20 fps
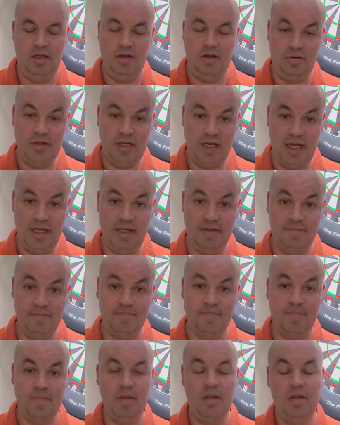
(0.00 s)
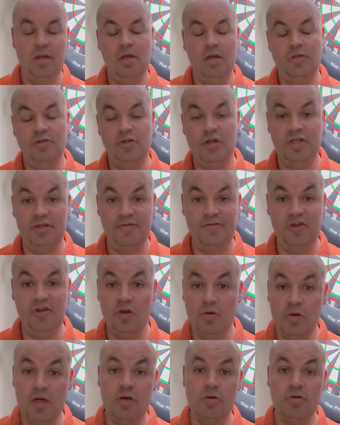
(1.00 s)
Okay? So there's a
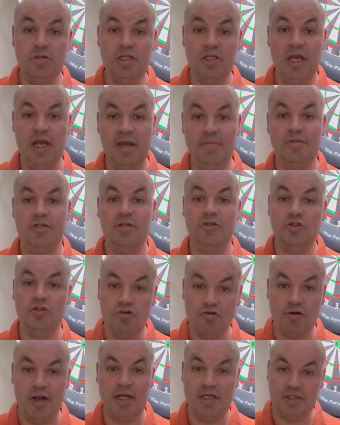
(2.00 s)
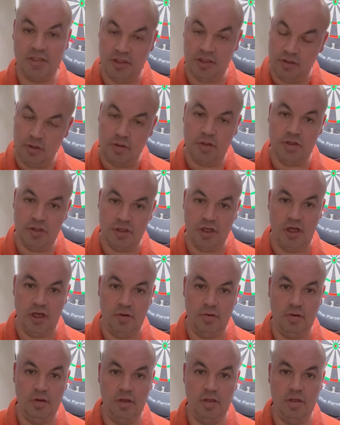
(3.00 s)
few little tips and tricks that you can do